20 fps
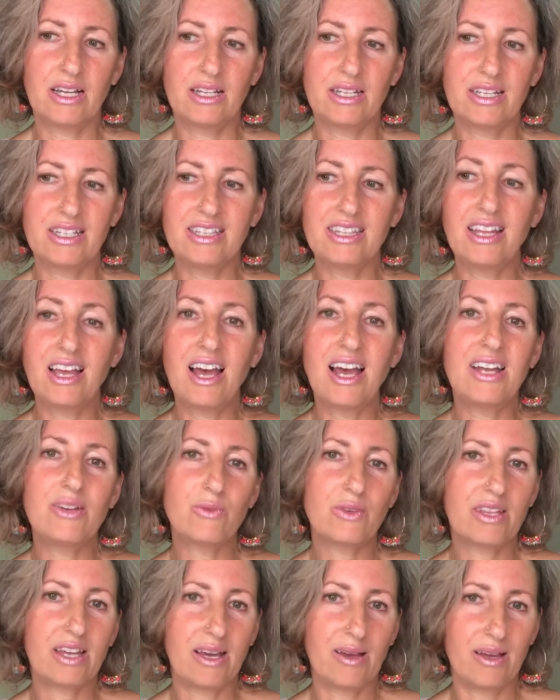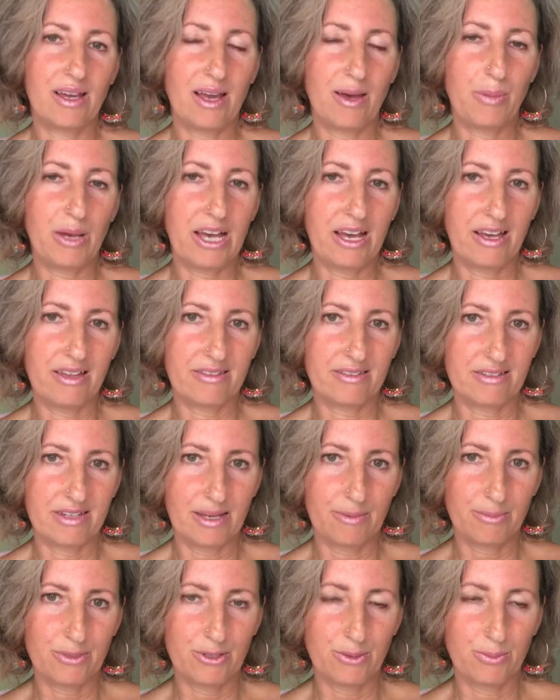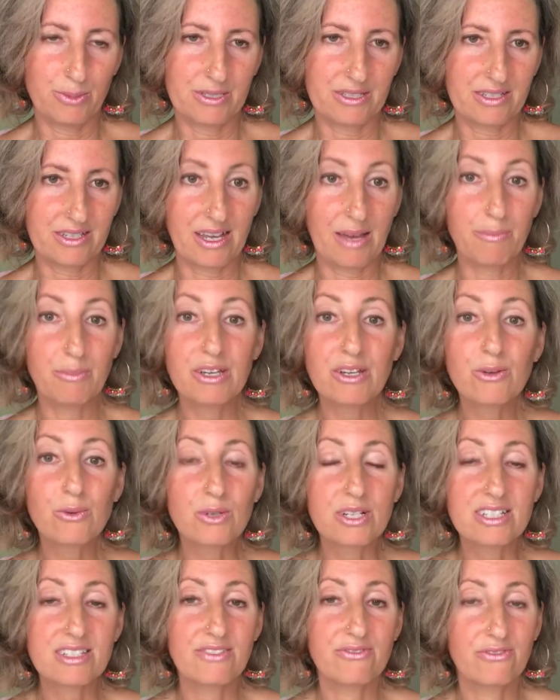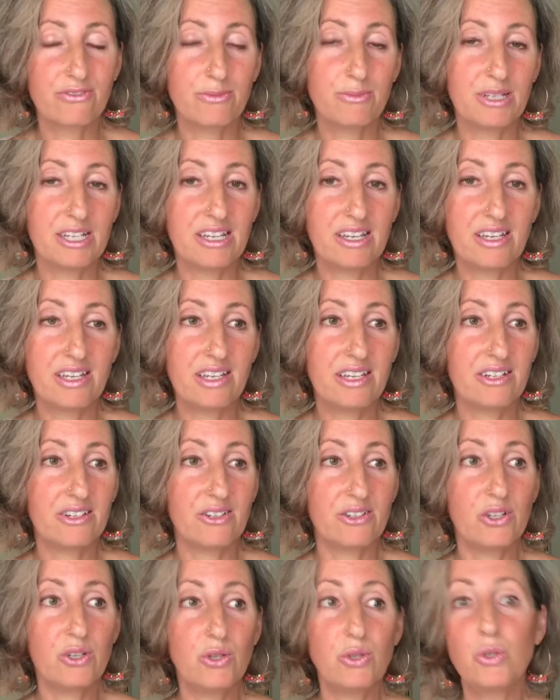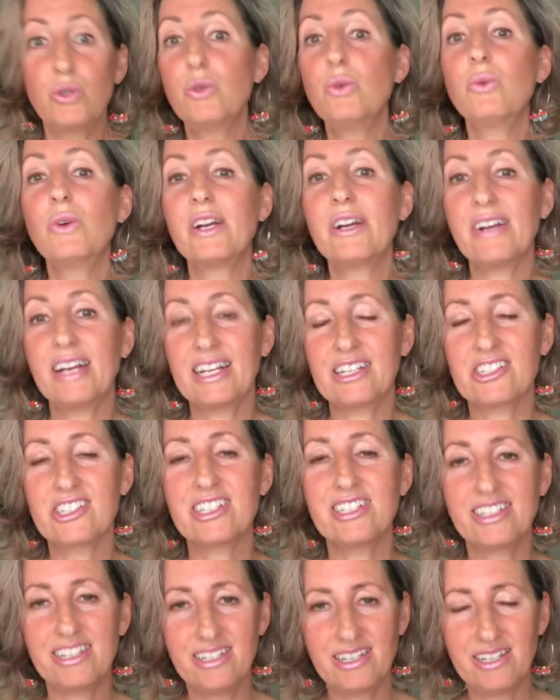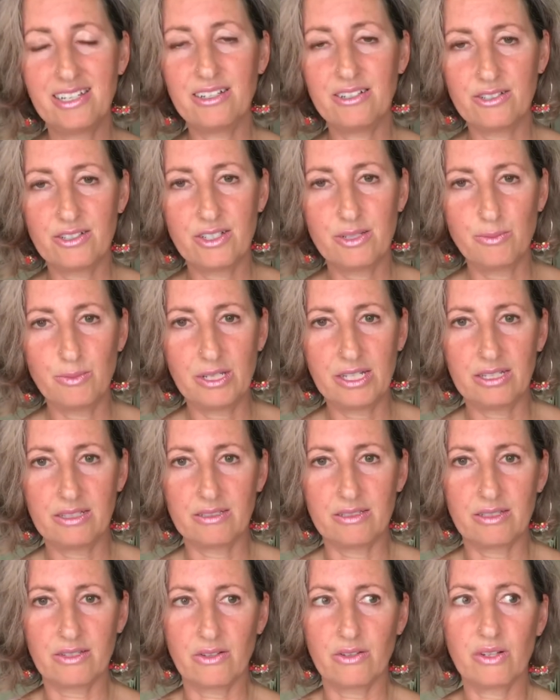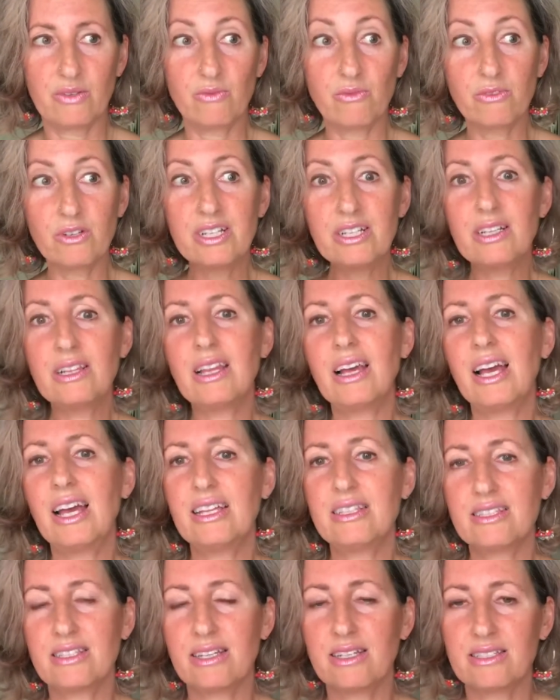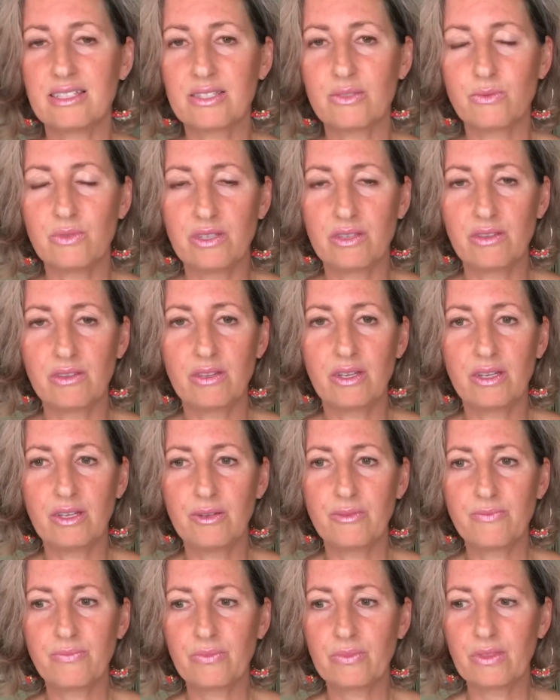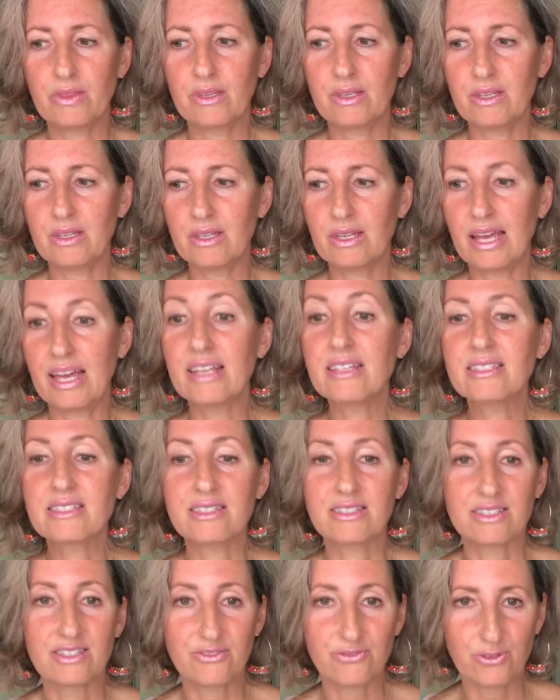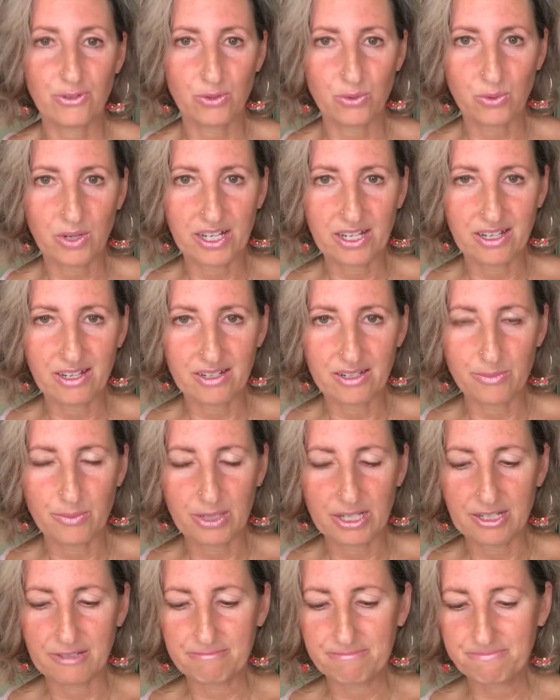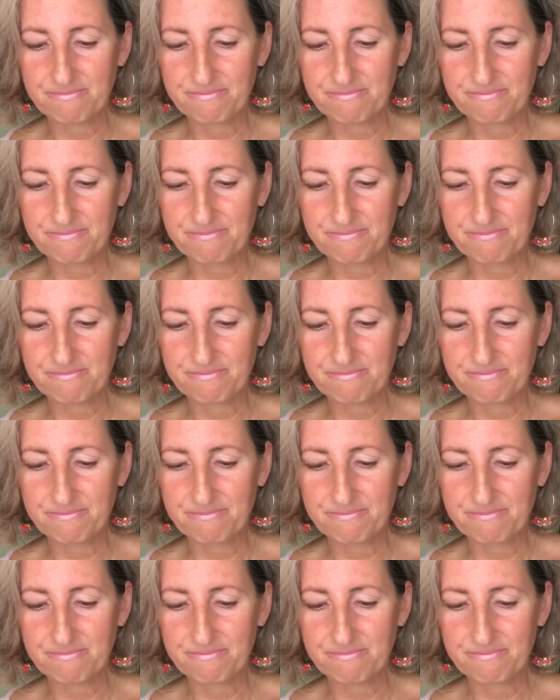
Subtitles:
in line with our path and our purpose and our bigger reason for being here and who we're actually here to be. So it realigns us with the essence of who we're here to be.